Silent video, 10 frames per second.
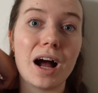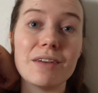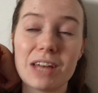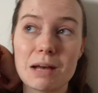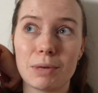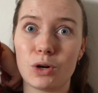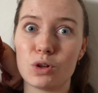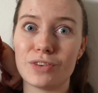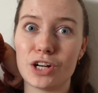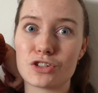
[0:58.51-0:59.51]
I've hit my goal
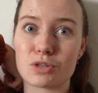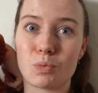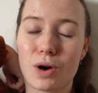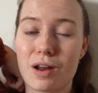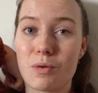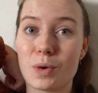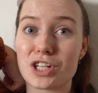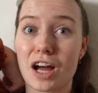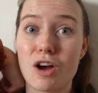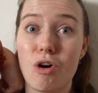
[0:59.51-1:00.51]
of 101, which I